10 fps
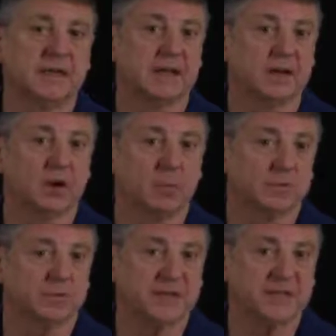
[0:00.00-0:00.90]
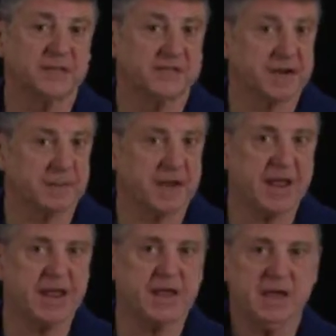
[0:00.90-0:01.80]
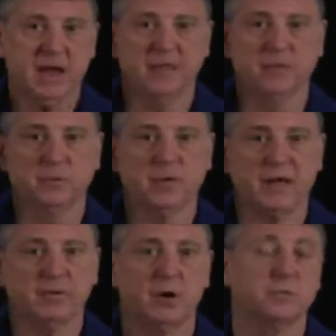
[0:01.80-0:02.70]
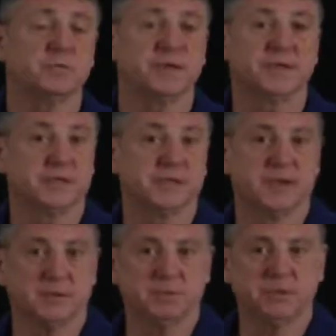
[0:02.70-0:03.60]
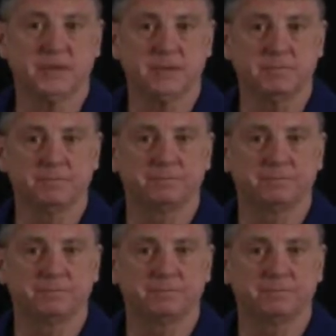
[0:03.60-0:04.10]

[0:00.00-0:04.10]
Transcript: observation type A, and then we'll have observation type C.